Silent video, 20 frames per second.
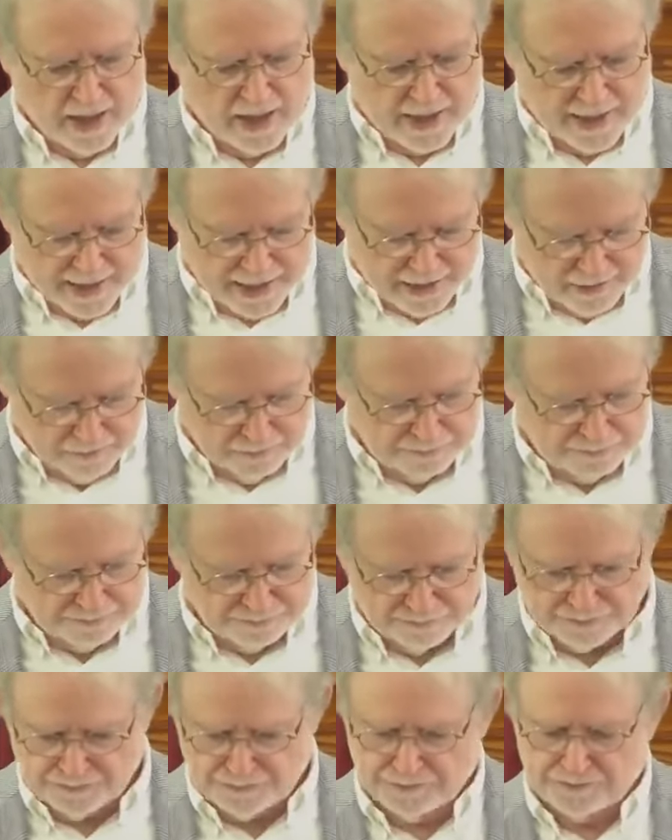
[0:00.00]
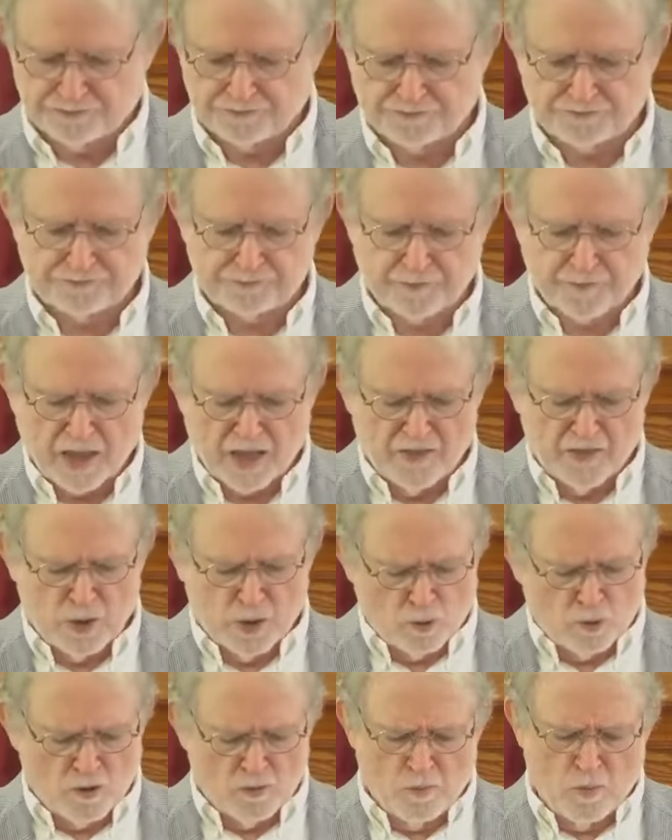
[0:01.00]

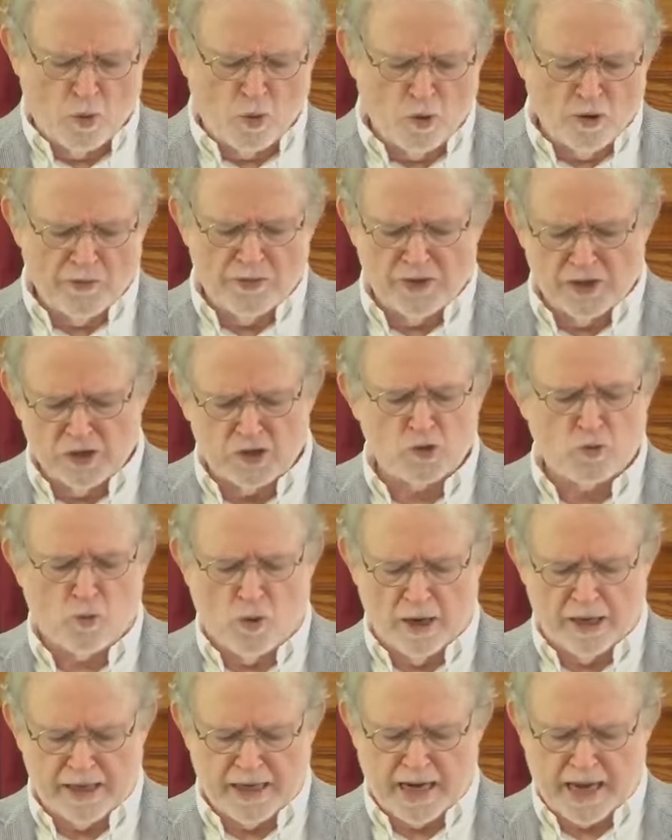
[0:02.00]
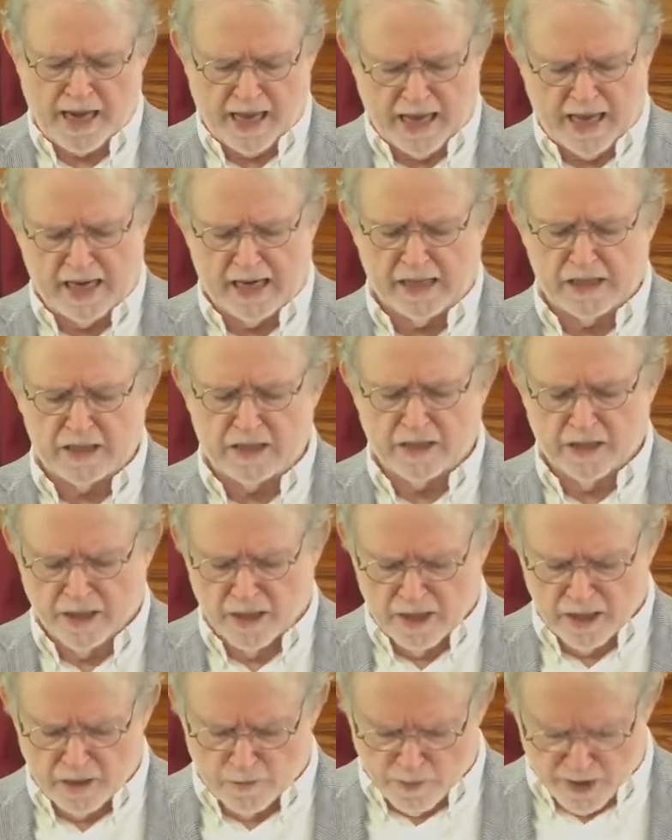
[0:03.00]
There were more than 28,
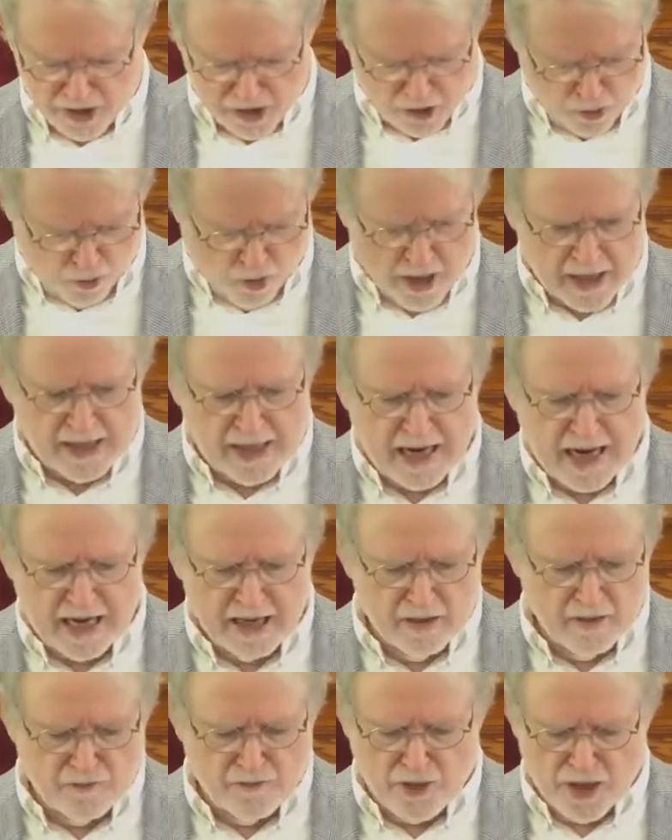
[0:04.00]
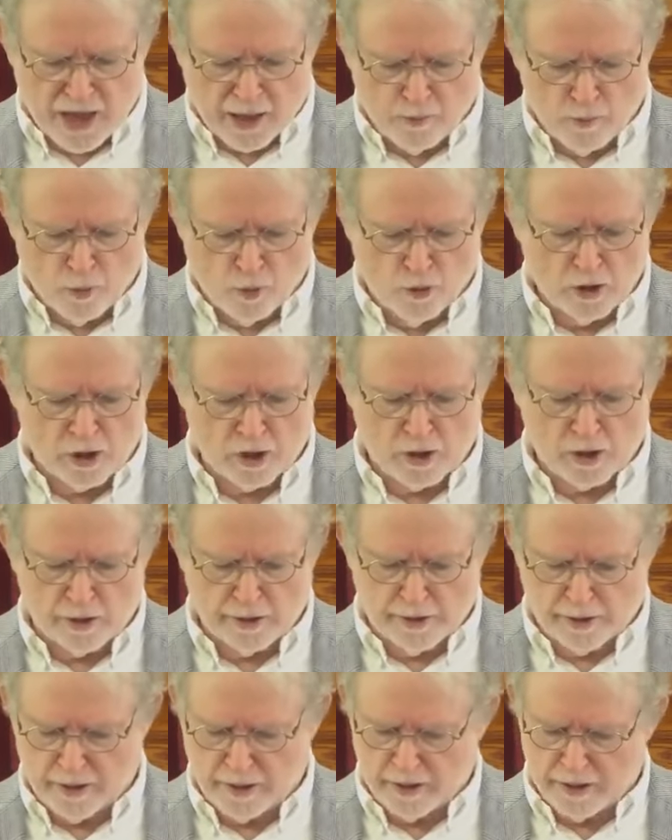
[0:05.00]
but 28 of them
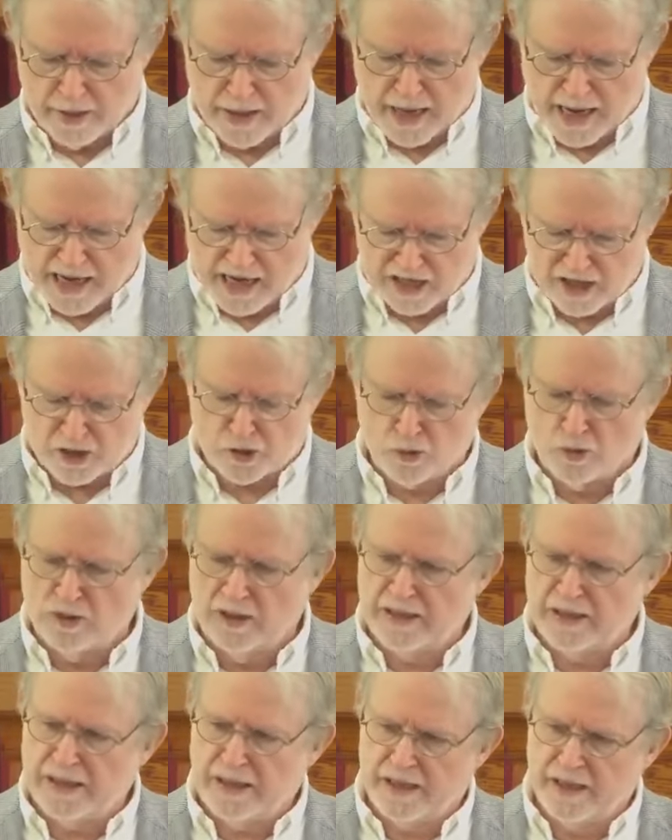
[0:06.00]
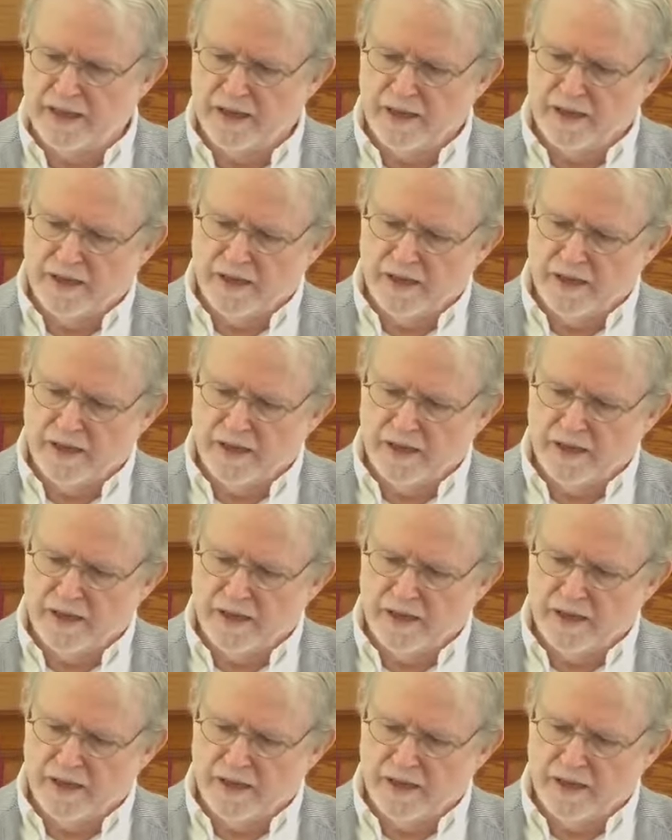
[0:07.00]
were actually